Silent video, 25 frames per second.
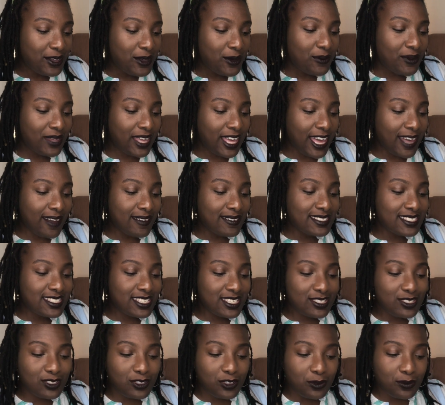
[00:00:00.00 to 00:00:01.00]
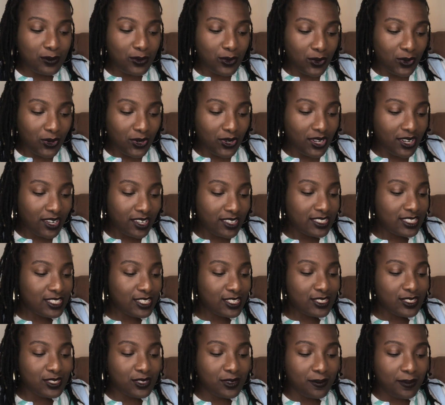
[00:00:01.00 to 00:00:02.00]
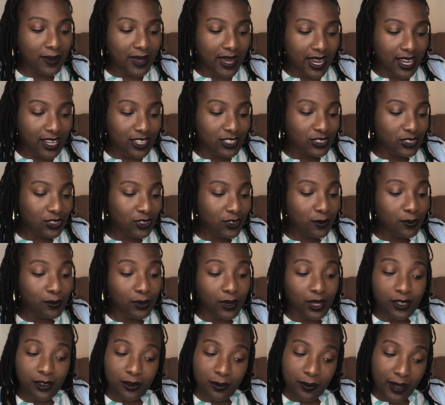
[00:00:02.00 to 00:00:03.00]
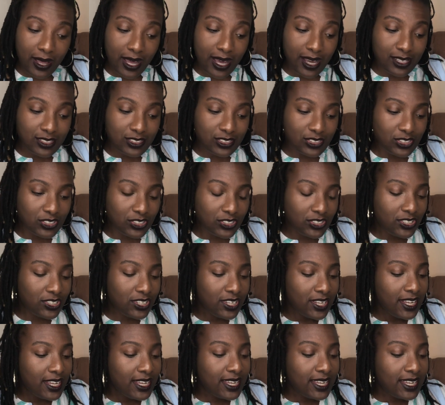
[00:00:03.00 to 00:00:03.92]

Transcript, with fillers: We have Sister Moore, Sister Boxer, Brother Boxer,